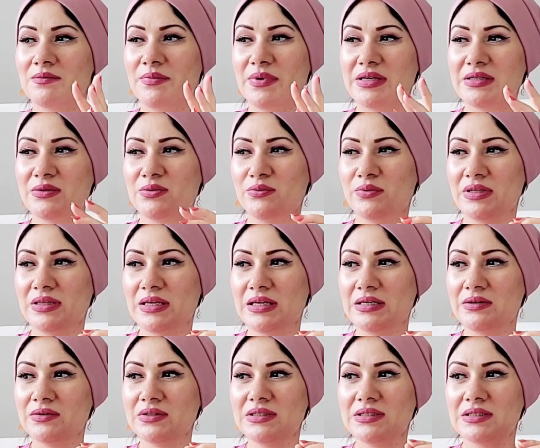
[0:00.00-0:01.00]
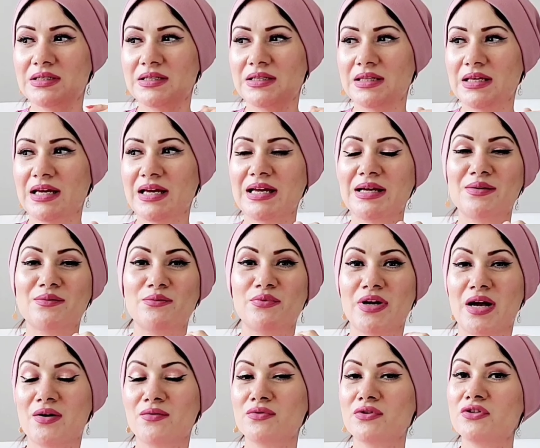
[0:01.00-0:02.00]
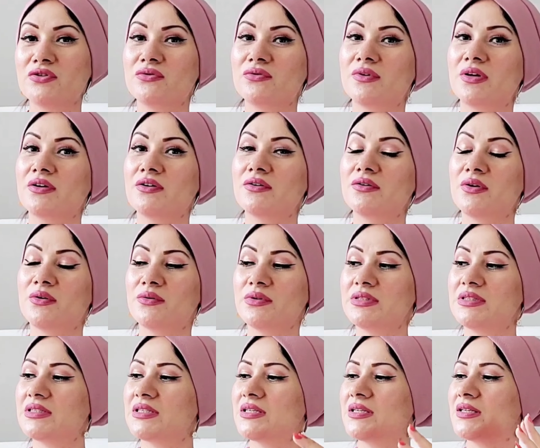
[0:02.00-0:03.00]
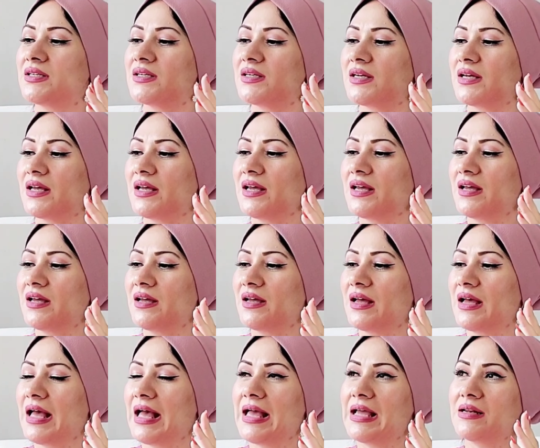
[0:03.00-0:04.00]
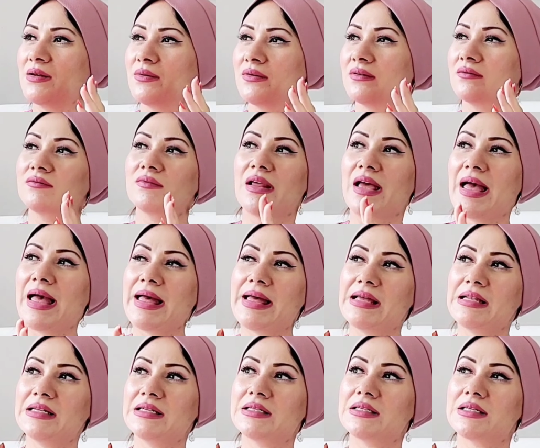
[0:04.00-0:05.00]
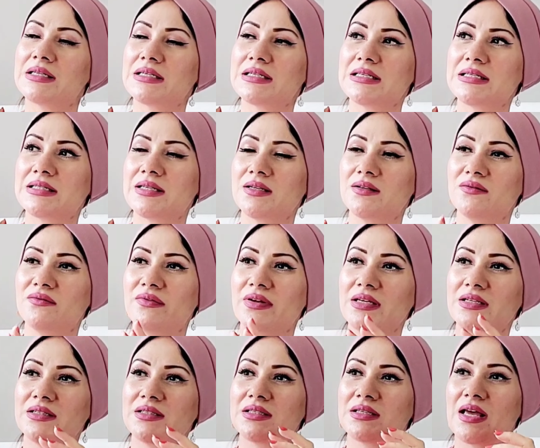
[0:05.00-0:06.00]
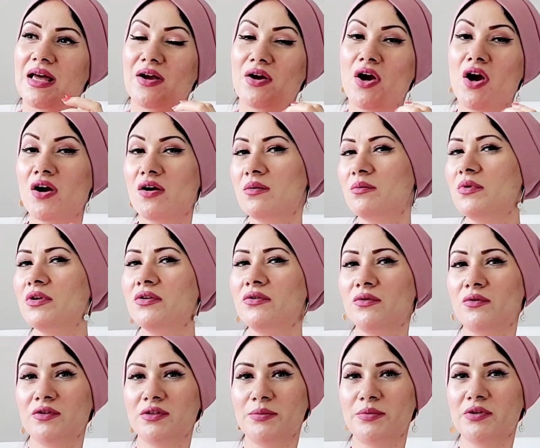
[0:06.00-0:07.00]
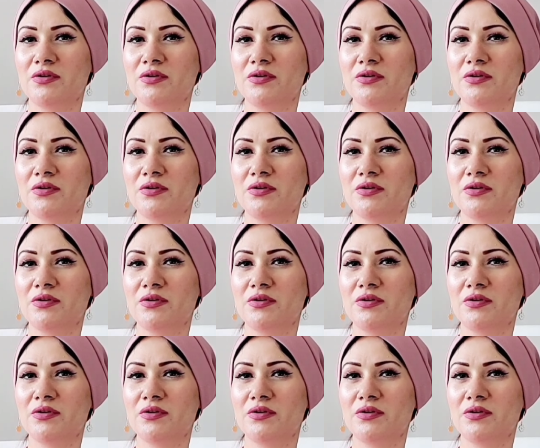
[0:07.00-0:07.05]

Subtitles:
but without the brown sugar note, and add instead of it a caramel note,